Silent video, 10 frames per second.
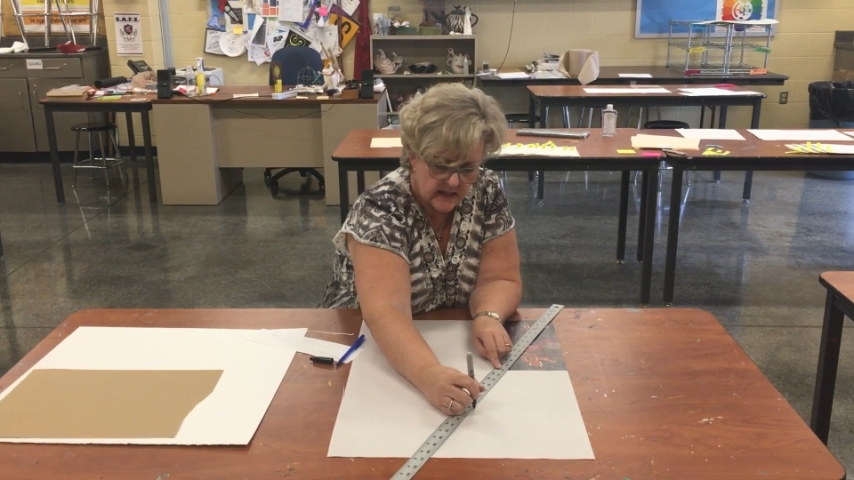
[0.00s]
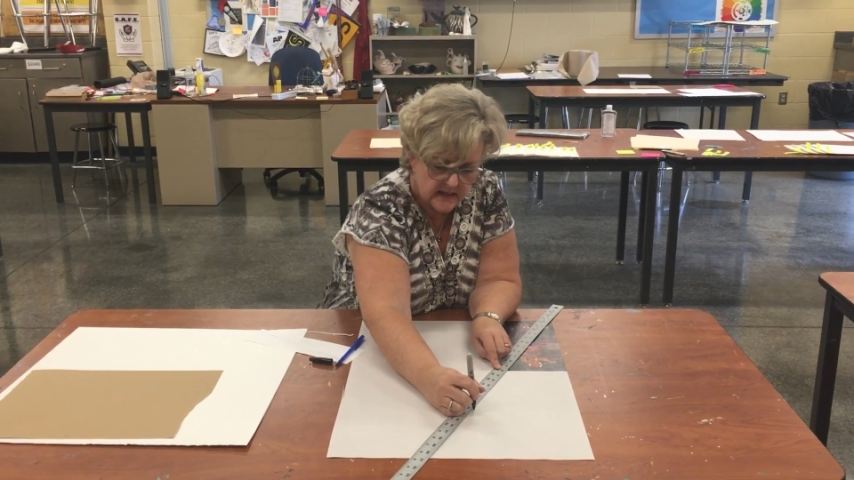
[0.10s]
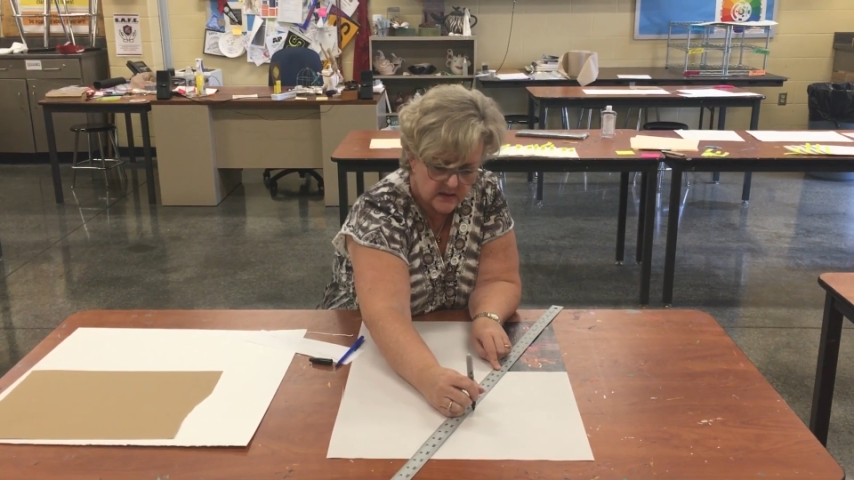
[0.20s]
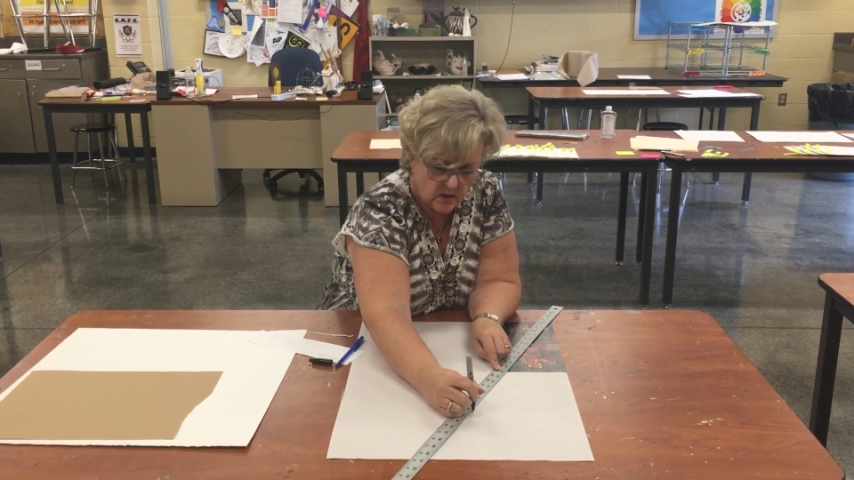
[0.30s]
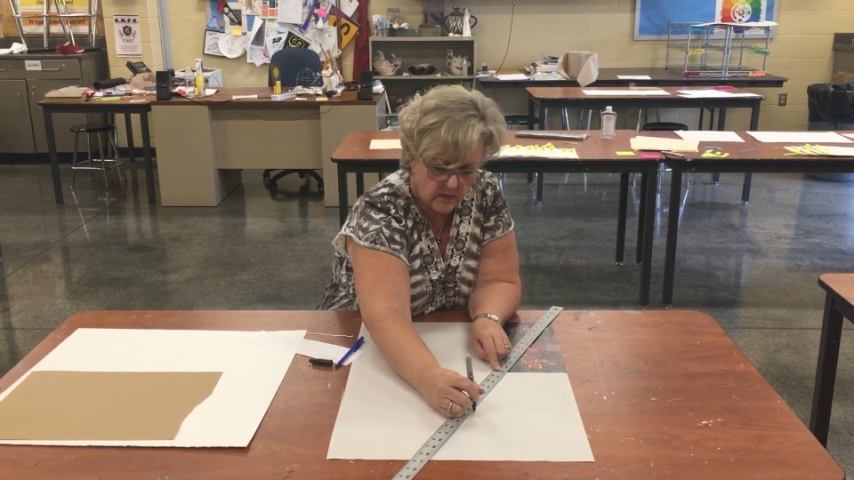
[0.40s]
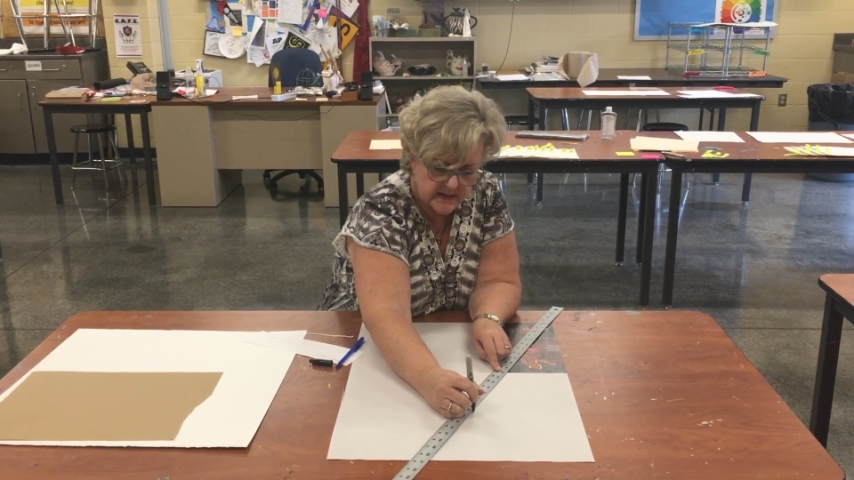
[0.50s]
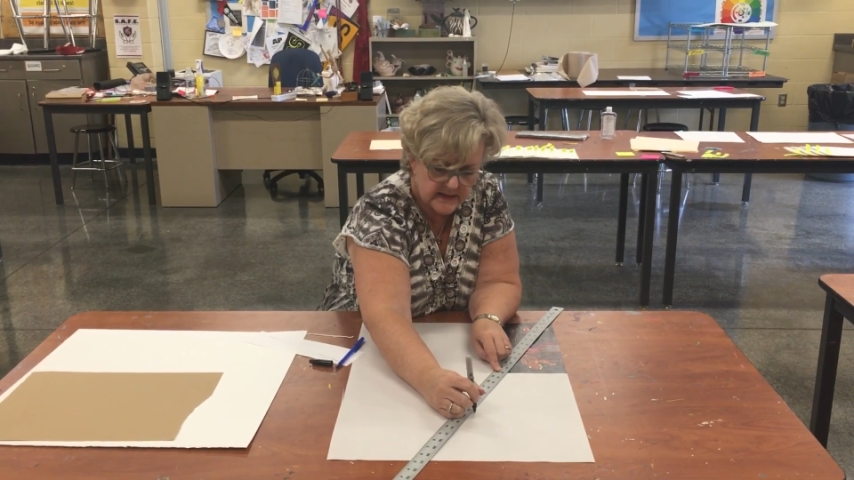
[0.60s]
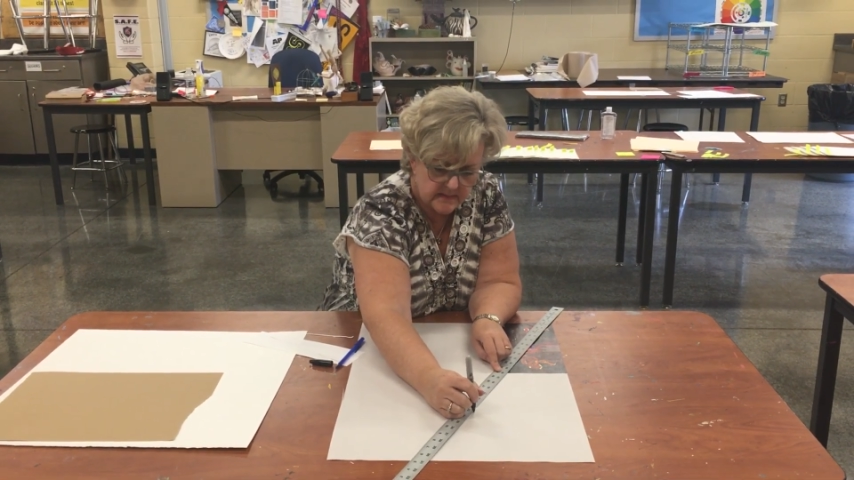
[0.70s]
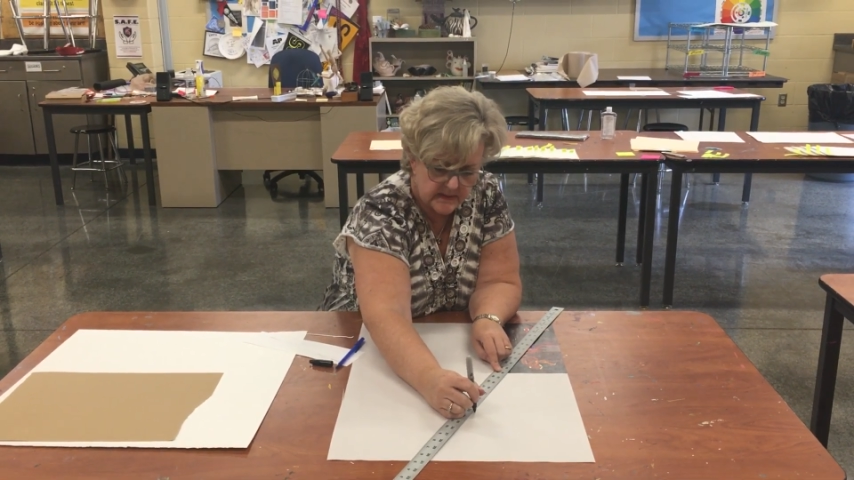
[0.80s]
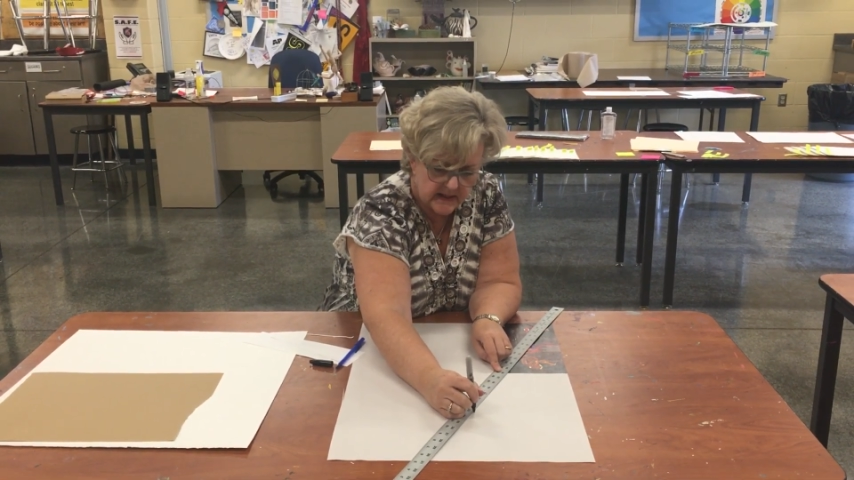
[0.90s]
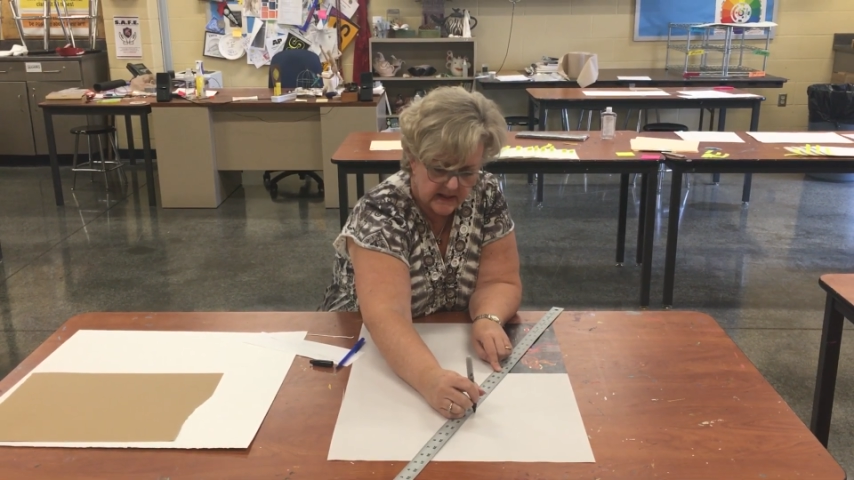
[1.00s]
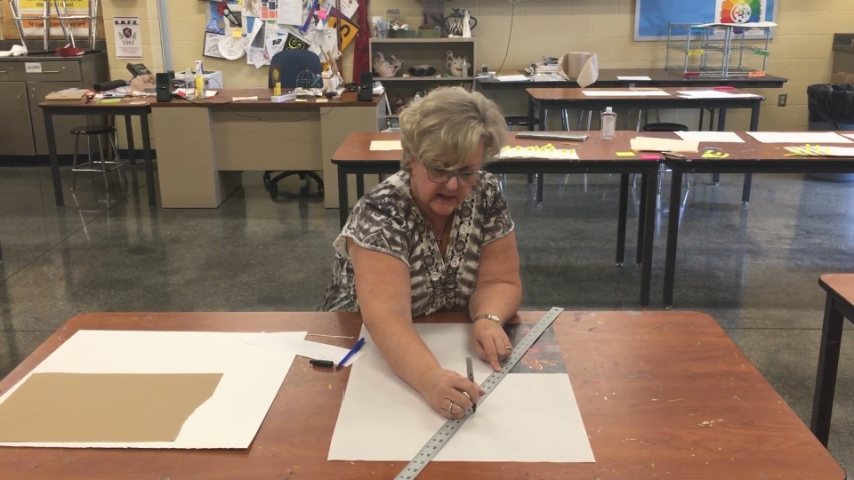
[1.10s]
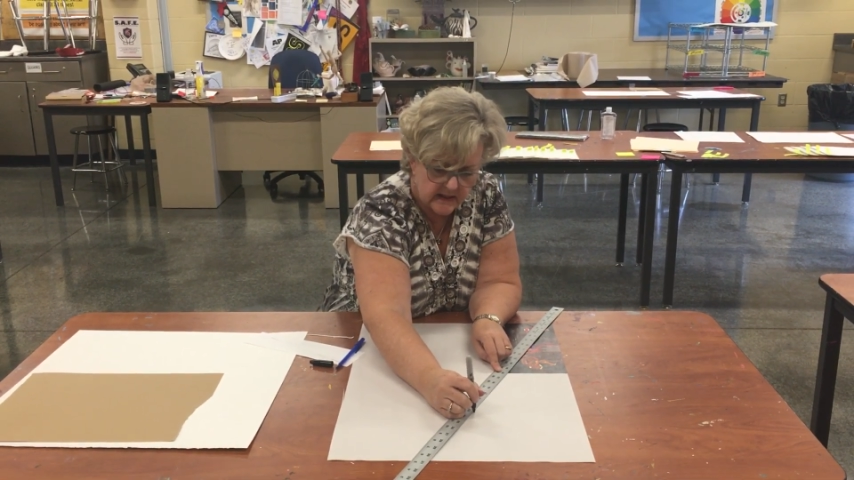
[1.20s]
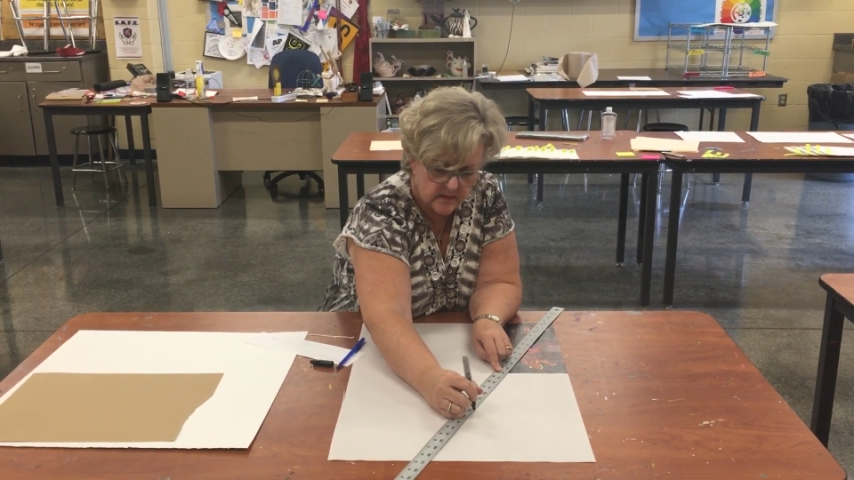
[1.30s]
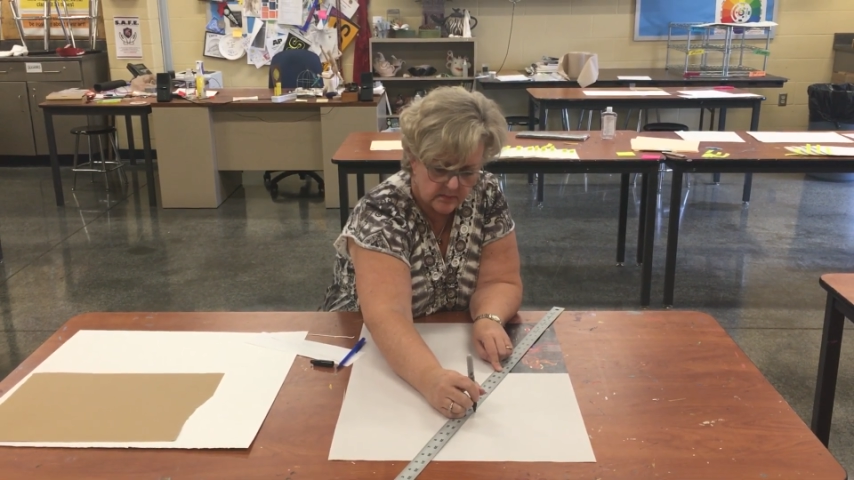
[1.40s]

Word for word: is going to be